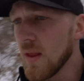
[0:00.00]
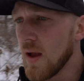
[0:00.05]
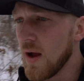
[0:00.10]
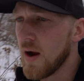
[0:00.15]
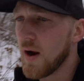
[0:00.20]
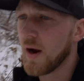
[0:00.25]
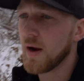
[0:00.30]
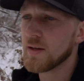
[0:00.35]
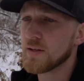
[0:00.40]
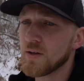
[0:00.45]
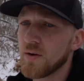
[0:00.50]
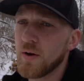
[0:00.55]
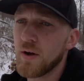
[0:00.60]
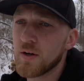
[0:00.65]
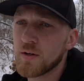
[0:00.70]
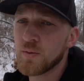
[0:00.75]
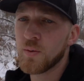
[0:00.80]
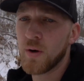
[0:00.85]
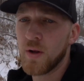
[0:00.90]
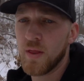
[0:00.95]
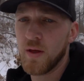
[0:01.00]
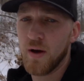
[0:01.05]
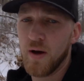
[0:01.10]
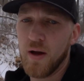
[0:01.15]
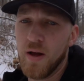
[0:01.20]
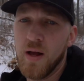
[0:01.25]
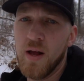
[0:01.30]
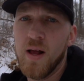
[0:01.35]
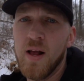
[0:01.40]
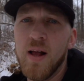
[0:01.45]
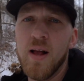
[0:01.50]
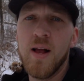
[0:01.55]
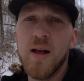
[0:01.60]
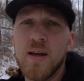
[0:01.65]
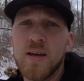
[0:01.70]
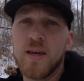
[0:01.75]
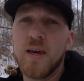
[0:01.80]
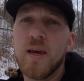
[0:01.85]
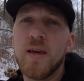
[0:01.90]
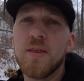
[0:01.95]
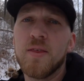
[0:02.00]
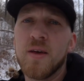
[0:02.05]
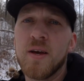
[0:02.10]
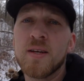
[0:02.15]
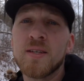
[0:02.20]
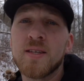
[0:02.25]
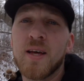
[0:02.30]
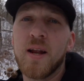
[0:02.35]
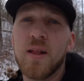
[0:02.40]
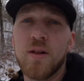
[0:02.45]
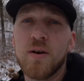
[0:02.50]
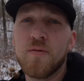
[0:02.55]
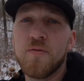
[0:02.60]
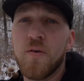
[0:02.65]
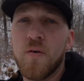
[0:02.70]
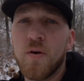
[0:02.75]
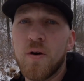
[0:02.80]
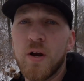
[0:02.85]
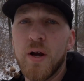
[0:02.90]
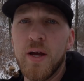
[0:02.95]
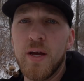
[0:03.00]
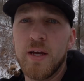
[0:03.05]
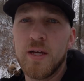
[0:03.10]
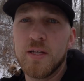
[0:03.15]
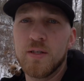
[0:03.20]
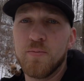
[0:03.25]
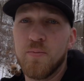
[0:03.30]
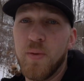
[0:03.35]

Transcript: All right, so here's one of the key things that I look for is